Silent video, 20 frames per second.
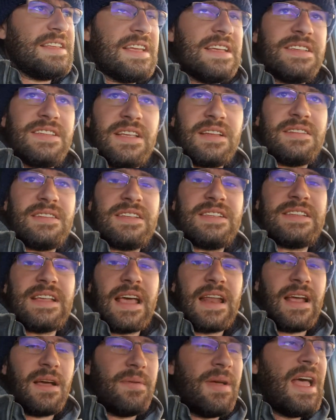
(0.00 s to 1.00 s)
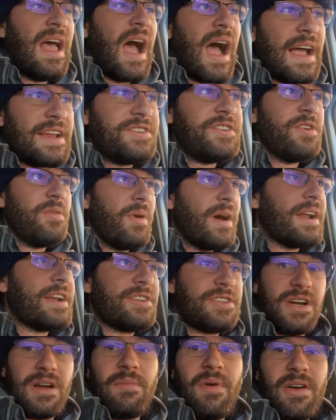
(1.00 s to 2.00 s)
decent setup. I do
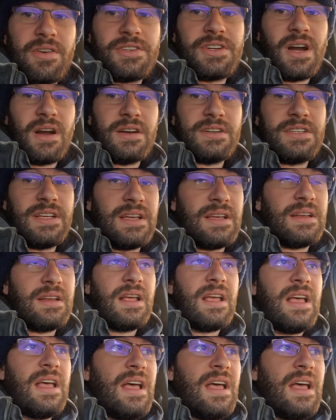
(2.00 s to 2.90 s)
want to turbocharge it.